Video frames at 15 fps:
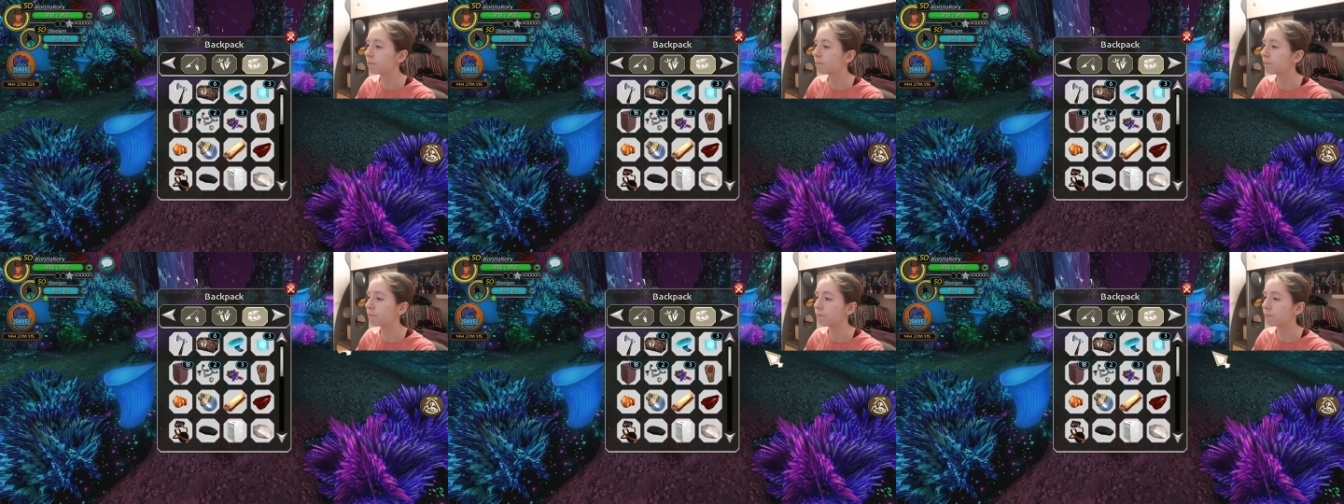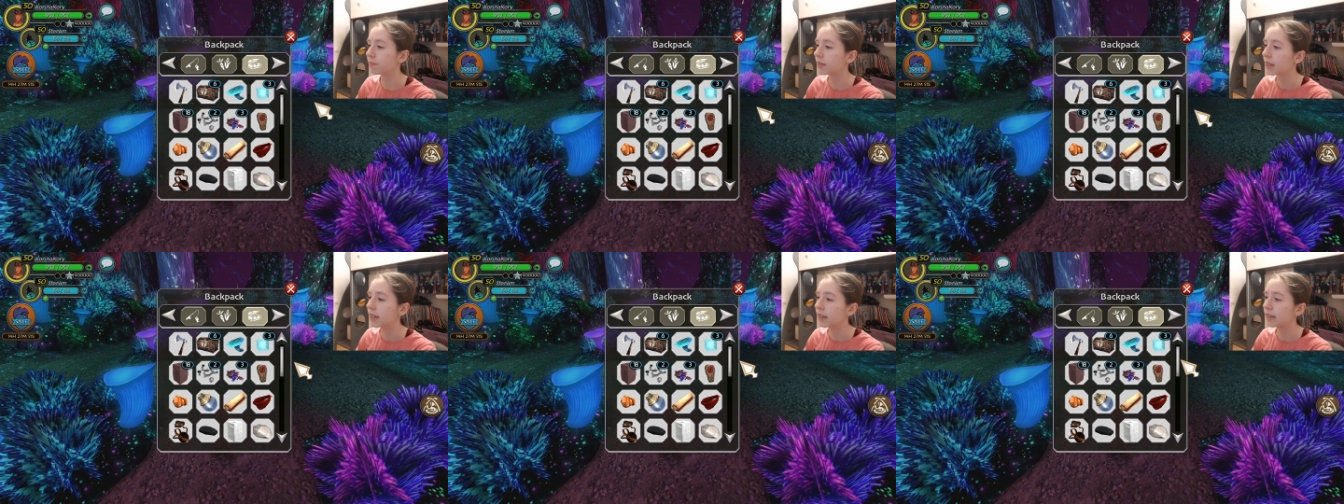Mm.
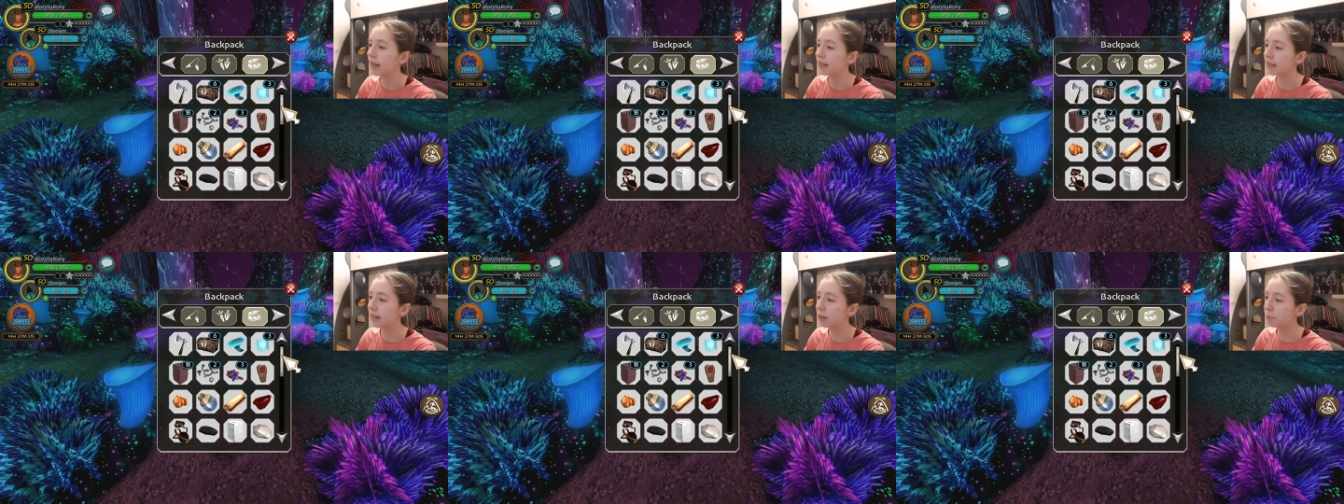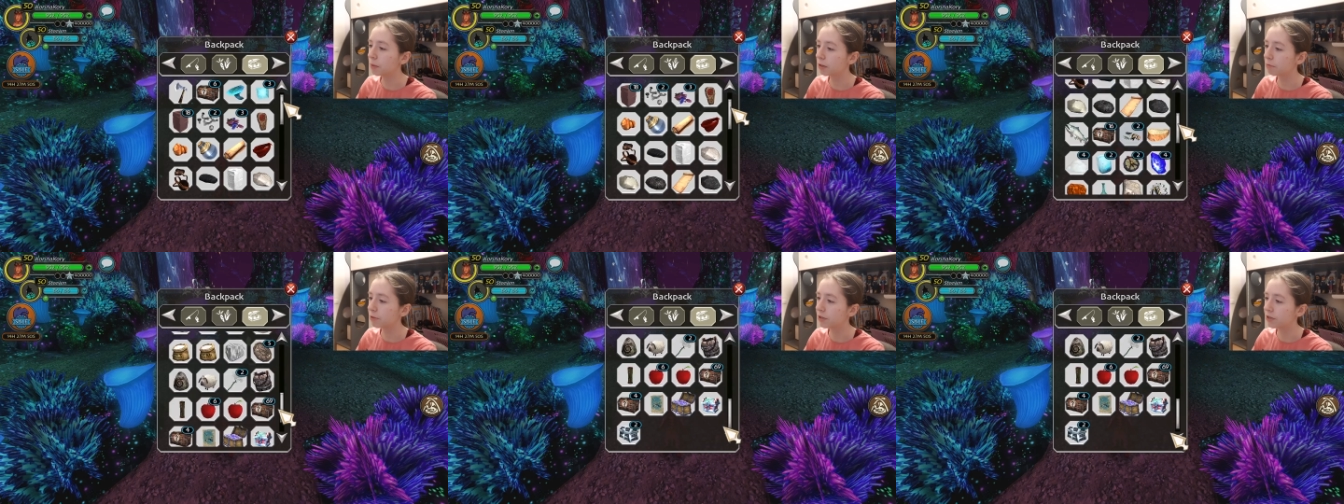That
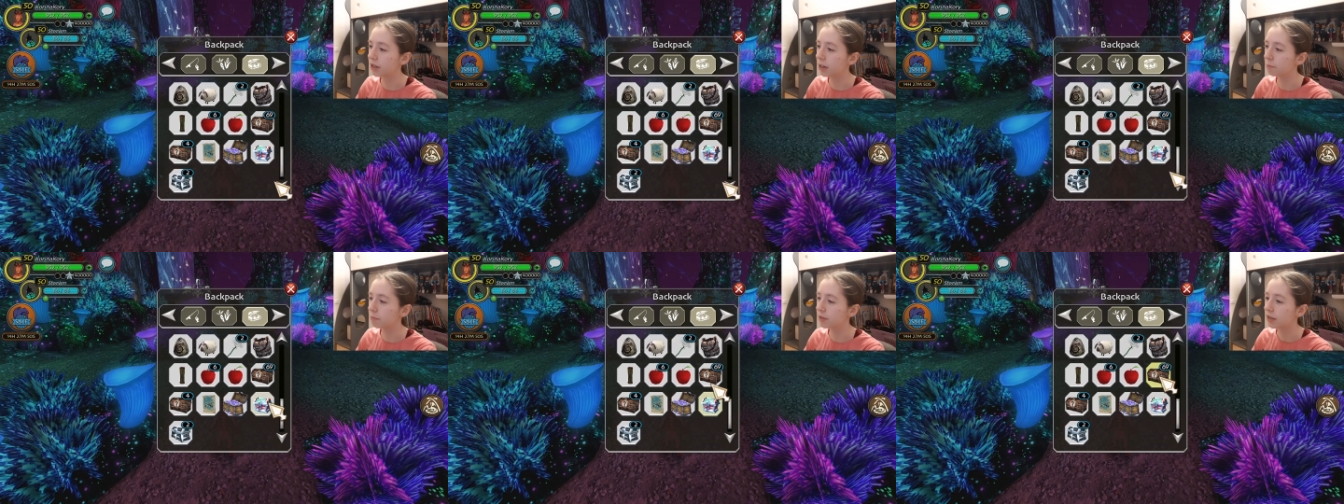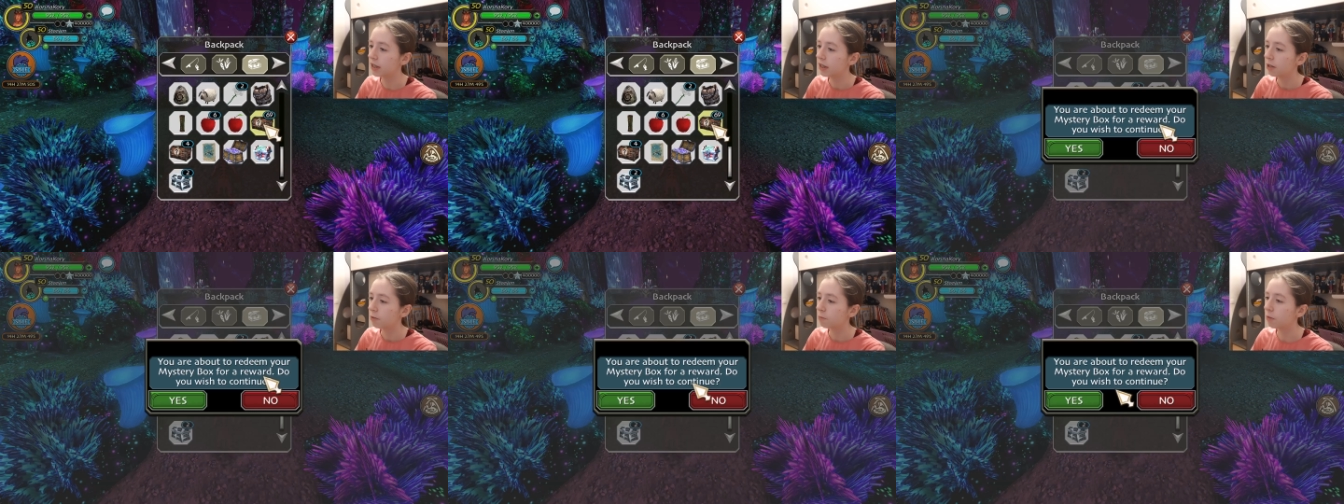helmet with gems.
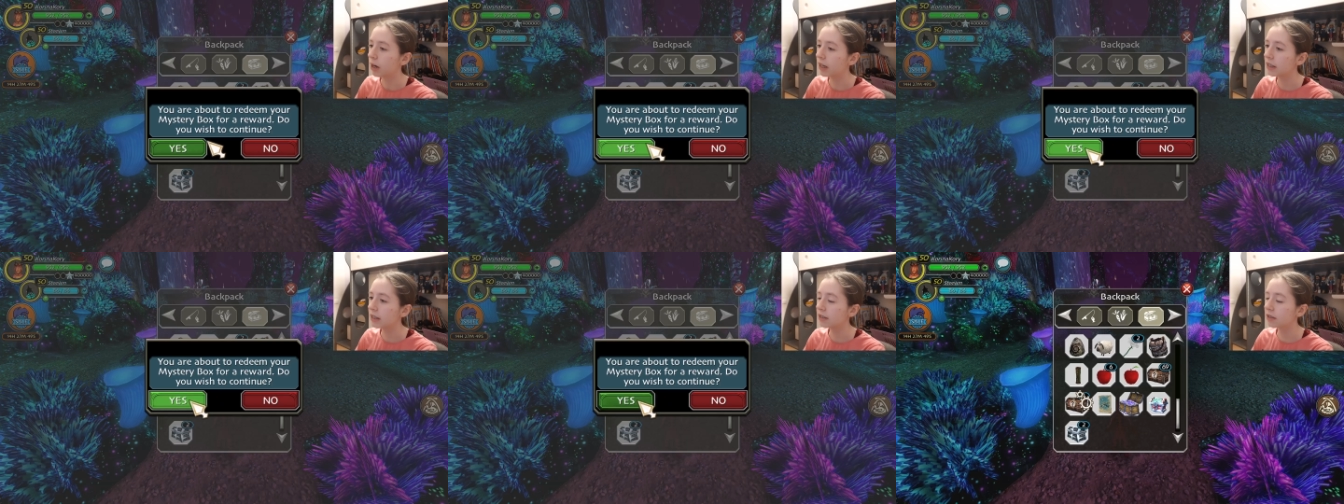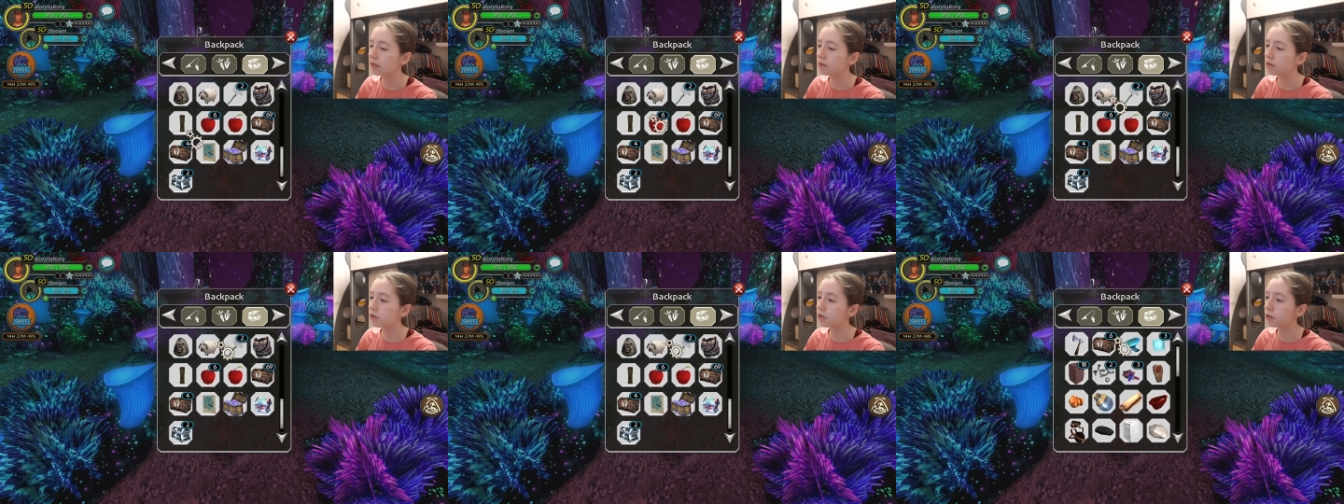Why does it look